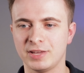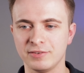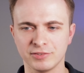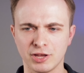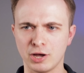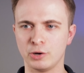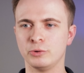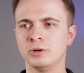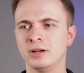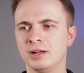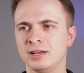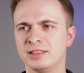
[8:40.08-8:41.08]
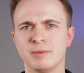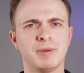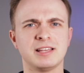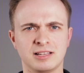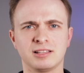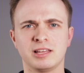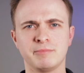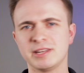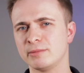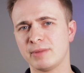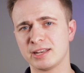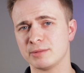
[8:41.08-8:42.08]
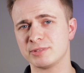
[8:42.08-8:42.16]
even though they're basically a middleman